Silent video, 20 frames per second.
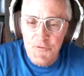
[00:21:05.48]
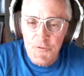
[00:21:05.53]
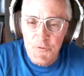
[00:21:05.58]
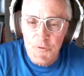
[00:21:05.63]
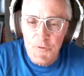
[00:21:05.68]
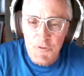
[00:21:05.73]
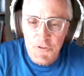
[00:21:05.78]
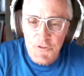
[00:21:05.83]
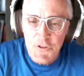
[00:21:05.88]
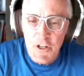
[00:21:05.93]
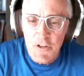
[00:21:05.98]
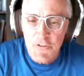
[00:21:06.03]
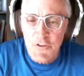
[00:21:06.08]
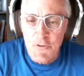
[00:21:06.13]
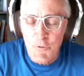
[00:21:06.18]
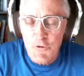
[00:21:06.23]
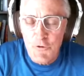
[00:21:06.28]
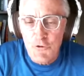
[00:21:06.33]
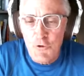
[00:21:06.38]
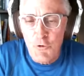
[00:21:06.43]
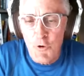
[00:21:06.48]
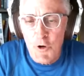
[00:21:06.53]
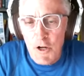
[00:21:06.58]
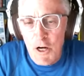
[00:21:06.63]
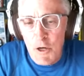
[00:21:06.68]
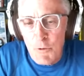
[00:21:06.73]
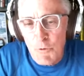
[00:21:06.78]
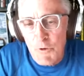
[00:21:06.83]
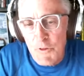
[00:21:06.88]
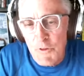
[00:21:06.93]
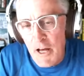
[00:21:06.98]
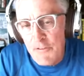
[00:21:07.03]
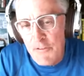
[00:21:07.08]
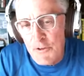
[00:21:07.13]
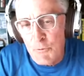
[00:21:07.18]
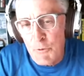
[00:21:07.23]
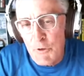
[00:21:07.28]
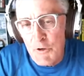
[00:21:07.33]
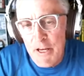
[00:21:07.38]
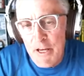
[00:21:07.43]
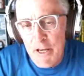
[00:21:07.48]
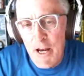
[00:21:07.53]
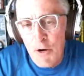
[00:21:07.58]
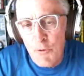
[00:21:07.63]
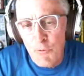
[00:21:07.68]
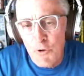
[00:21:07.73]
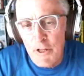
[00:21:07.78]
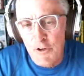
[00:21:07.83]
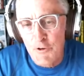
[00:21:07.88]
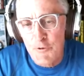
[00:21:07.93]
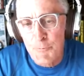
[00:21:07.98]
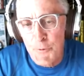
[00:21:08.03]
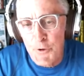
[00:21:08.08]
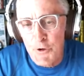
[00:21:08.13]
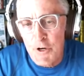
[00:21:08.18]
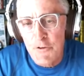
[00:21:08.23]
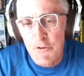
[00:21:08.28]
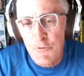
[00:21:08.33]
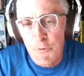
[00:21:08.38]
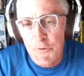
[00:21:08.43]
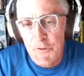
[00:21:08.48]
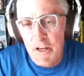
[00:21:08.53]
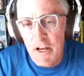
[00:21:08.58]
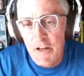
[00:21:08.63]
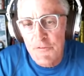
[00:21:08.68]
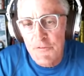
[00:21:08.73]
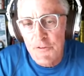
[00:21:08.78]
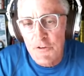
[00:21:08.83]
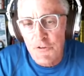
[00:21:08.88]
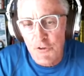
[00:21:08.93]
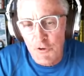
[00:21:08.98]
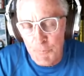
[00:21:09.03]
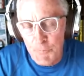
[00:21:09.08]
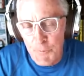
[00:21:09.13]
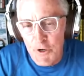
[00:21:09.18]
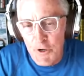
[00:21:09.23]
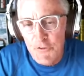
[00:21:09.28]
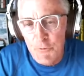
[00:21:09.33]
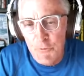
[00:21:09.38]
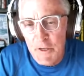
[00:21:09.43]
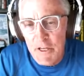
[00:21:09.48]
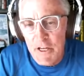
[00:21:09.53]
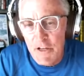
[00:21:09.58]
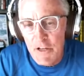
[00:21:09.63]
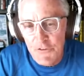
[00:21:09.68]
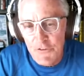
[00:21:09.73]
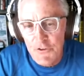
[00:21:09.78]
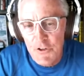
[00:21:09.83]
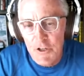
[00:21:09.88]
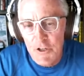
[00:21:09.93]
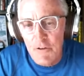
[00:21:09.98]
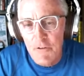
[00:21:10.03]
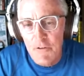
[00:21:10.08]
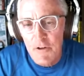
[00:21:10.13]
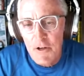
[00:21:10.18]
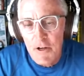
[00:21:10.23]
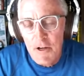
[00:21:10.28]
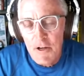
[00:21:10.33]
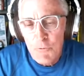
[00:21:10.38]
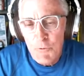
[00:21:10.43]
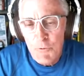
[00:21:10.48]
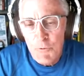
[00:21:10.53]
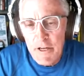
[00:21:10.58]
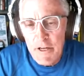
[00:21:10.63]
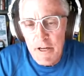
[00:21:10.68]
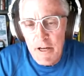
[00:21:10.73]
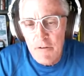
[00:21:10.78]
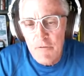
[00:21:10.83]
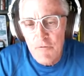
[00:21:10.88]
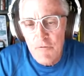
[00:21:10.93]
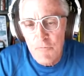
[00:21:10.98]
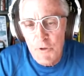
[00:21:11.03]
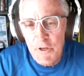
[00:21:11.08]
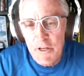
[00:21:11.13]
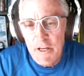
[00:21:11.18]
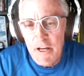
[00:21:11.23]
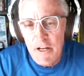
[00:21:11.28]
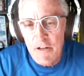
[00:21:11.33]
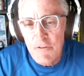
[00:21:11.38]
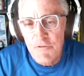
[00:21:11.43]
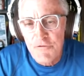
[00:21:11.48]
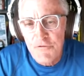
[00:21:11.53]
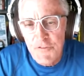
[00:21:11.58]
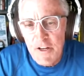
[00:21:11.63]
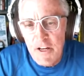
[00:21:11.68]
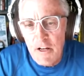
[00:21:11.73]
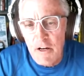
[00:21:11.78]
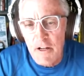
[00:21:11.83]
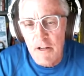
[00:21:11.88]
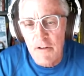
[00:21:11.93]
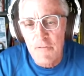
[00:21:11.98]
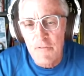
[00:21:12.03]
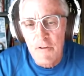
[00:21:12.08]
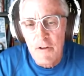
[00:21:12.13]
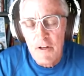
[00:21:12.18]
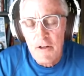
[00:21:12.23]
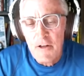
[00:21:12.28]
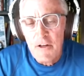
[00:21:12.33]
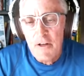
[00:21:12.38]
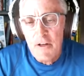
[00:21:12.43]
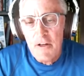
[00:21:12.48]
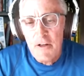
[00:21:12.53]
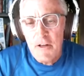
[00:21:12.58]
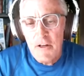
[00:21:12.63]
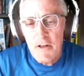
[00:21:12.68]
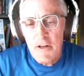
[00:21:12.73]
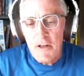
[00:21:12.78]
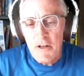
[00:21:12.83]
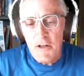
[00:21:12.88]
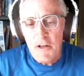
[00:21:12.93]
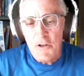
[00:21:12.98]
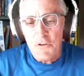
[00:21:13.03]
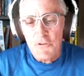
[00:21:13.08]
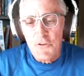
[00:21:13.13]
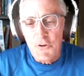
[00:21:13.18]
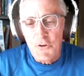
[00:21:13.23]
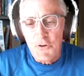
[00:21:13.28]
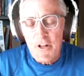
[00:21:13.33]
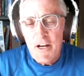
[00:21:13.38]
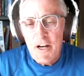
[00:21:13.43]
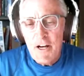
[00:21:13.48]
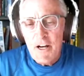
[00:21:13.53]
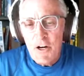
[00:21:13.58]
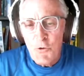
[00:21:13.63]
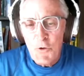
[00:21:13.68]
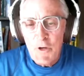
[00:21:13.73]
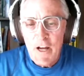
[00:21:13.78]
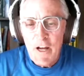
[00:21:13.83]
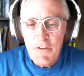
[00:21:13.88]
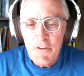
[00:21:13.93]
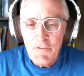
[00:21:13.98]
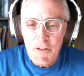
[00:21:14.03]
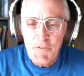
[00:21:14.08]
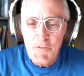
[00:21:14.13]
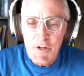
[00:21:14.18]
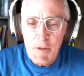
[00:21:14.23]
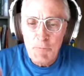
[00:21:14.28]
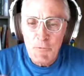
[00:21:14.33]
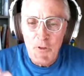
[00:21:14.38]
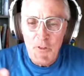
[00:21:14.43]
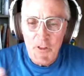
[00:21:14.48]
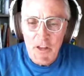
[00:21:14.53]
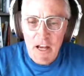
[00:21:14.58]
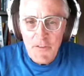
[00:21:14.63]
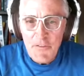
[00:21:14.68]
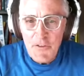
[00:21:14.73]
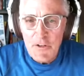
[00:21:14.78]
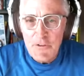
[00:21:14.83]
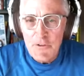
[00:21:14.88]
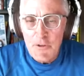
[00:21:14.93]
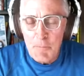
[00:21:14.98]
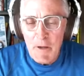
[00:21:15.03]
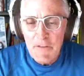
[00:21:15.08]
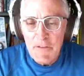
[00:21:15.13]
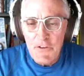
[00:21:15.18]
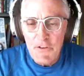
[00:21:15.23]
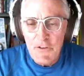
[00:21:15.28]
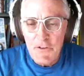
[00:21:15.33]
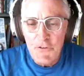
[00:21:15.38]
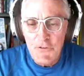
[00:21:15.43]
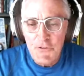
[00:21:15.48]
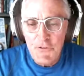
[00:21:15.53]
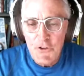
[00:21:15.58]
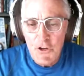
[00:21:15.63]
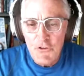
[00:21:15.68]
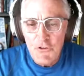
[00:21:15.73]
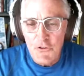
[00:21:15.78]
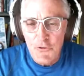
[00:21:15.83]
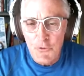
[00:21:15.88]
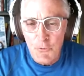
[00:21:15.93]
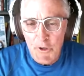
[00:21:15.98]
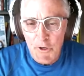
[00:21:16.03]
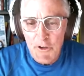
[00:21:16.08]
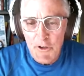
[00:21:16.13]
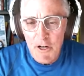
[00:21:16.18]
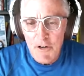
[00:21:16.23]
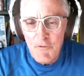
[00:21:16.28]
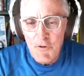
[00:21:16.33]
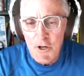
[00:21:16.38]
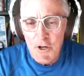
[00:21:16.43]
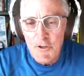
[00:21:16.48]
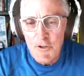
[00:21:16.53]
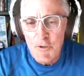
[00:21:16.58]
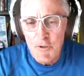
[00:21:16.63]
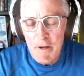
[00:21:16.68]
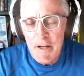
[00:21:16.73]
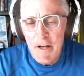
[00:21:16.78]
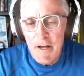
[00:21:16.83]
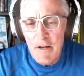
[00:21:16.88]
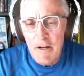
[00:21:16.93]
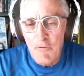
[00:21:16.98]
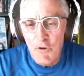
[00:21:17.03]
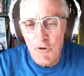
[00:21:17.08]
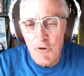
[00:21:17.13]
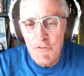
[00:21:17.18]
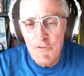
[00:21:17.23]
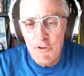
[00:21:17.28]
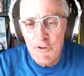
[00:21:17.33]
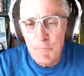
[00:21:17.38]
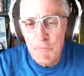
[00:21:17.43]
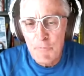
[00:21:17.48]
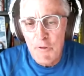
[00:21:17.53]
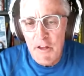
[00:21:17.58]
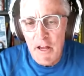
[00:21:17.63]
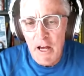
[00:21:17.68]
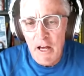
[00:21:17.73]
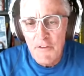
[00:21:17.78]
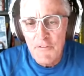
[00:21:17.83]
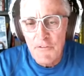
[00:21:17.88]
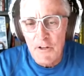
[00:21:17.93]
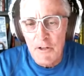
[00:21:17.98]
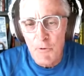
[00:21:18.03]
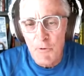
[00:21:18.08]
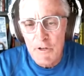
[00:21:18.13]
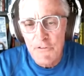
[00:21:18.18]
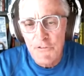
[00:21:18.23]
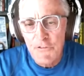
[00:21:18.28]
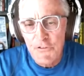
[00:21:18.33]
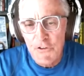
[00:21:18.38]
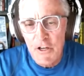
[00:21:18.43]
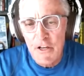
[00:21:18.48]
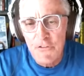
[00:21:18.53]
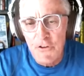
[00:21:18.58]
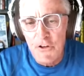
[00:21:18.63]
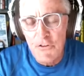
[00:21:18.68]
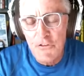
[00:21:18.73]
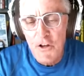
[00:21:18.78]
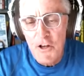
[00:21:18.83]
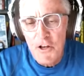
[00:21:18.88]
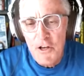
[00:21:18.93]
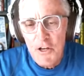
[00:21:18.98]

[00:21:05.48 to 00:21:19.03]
sense of what's going on with the athlete. We can't really experience what the athlete's experiencing. We can't see it. We can't, we can't feel it. So now we have to leave it up to the athlete to make these decisions. So recovery on demand leaves it up to the athlete. What it says is